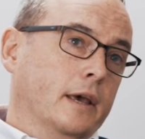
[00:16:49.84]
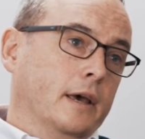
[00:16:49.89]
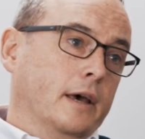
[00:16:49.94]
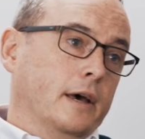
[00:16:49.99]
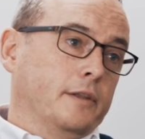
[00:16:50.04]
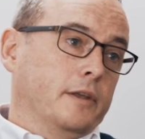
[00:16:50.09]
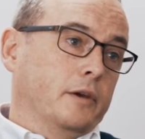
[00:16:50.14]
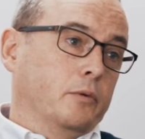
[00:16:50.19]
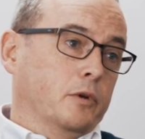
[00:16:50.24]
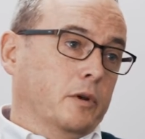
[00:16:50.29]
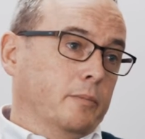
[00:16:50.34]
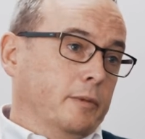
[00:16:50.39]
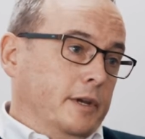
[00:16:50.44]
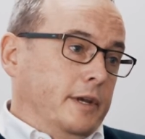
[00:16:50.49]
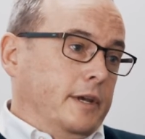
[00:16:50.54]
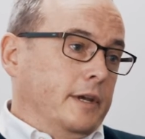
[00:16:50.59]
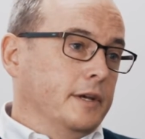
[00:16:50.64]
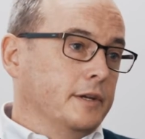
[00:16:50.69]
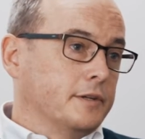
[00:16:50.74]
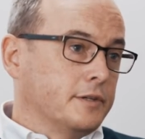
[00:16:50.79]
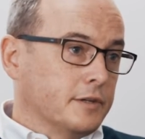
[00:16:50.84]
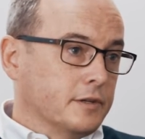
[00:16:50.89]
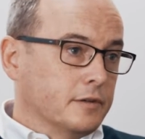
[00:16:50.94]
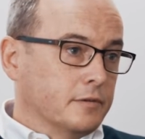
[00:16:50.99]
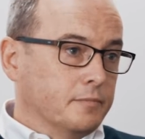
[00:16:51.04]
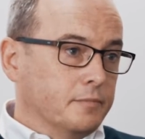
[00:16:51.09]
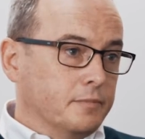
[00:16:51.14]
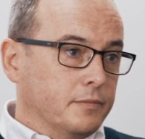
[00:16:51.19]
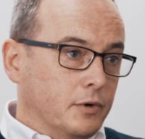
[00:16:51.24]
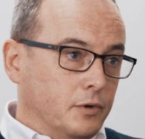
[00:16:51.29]
and they would have been key
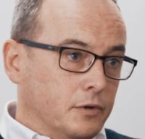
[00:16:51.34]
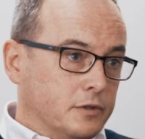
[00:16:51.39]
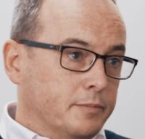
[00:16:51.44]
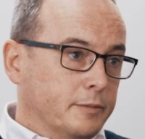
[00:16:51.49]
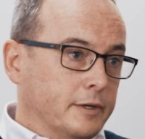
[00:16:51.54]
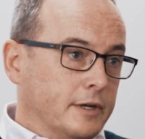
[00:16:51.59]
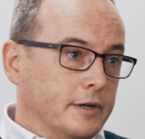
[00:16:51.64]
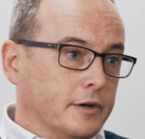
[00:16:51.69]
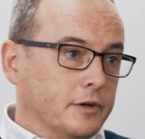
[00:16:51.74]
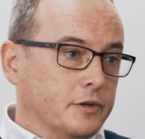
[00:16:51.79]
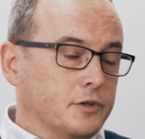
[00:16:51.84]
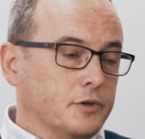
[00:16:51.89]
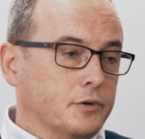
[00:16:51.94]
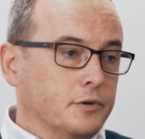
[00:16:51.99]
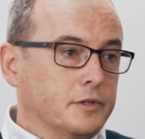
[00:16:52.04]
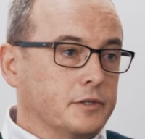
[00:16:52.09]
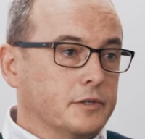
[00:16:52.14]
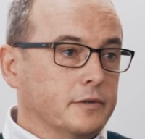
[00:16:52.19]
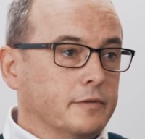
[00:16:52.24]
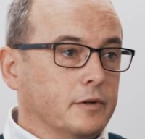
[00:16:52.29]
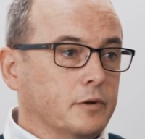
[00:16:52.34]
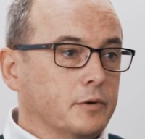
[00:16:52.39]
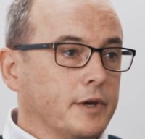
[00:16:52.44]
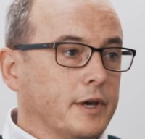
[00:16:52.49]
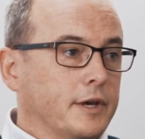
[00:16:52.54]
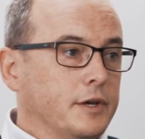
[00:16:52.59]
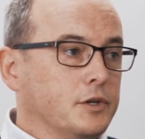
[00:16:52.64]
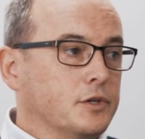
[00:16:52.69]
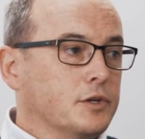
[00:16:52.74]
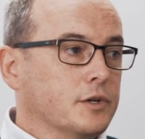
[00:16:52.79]
to ultimately our choice of
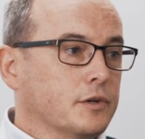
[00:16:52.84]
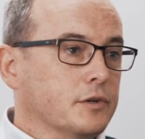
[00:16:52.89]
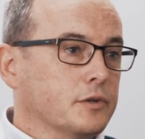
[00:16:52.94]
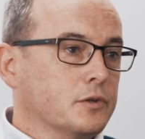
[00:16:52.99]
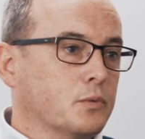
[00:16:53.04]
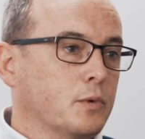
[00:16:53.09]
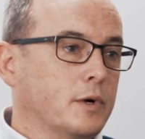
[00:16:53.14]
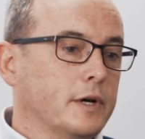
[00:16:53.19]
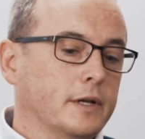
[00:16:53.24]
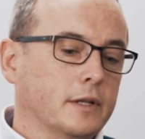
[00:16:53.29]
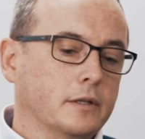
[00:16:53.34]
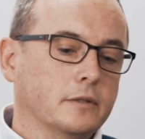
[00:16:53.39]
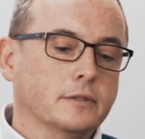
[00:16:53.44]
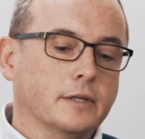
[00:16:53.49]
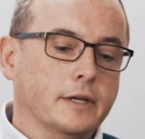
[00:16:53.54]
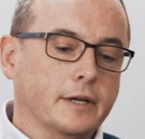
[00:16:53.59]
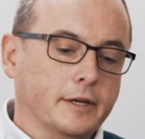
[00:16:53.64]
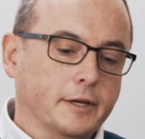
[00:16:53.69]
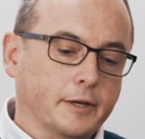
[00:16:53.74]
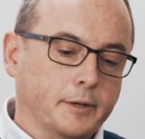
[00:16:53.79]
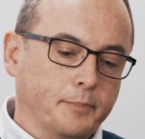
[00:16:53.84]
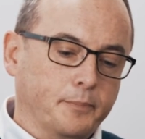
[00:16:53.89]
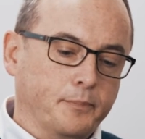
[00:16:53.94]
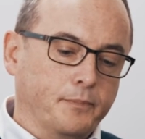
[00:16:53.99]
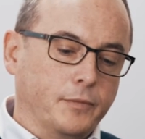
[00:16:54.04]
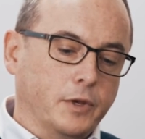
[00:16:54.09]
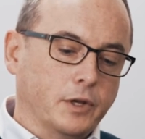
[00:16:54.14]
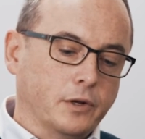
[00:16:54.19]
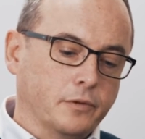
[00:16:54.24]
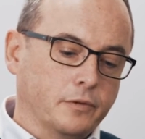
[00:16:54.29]
location as well.
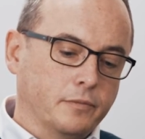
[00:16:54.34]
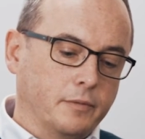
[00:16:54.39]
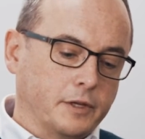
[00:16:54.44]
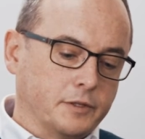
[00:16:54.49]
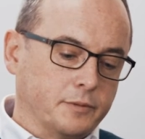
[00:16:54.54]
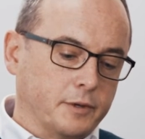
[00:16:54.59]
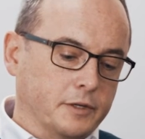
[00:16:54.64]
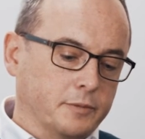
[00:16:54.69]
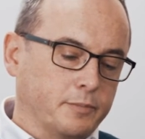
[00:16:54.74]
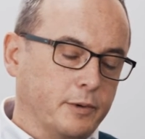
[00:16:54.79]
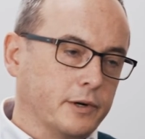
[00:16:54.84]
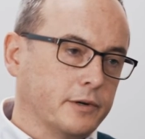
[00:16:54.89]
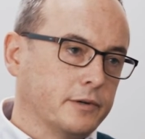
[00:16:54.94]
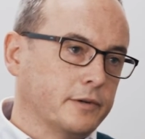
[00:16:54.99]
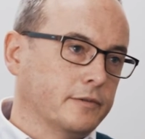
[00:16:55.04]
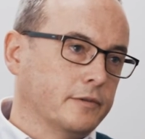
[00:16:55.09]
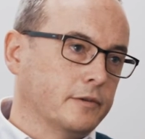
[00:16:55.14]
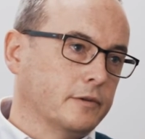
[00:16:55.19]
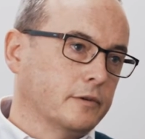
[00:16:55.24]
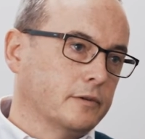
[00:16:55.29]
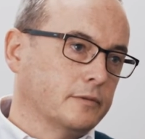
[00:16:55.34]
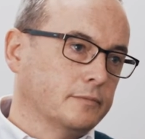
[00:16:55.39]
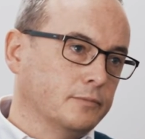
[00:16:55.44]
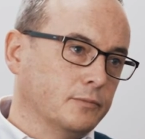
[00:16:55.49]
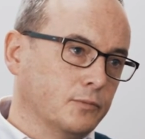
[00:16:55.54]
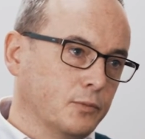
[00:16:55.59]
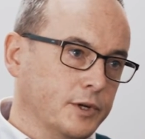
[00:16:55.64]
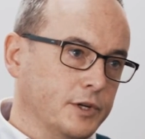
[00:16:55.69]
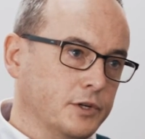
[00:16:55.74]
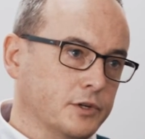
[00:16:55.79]
As part of their
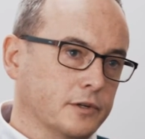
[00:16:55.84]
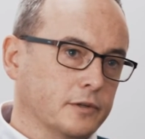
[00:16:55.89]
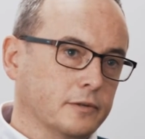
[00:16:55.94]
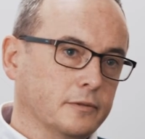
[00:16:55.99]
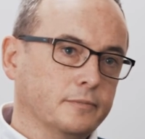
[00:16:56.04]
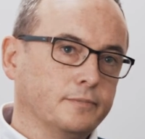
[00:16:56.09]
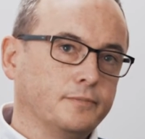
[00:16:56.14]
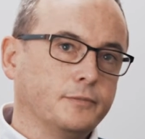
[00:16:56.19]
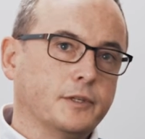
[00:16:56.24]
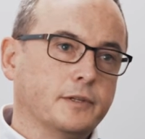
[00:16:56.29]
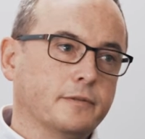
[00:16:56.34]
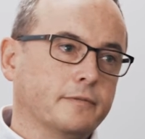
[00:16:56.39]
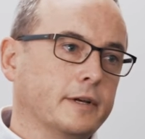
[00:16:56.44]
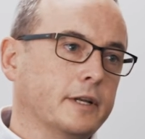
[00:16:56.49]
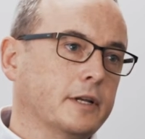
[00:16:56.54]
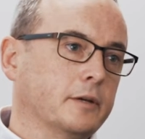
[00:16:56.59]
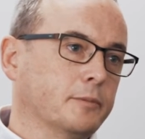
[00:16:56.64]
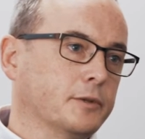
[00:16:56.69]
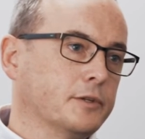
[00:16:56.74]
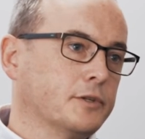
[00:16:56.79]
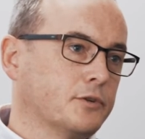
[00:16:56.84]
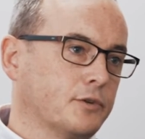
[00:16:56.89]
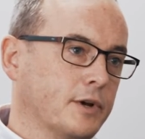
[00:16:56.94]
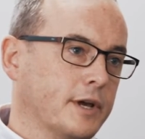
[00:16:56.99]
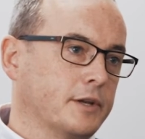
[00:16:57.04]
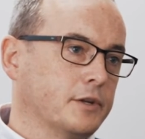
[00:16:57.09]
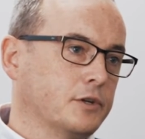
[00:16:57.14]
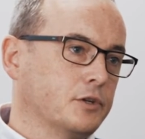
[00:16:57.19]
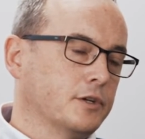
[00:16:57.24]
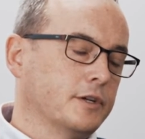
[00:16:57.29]
regional development
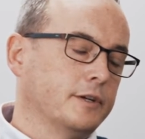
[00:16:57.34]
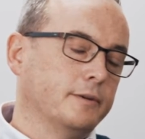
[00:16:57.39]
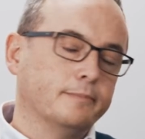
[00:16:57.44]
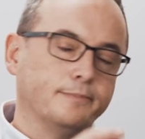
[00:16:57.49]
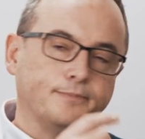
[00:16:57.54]
strategy.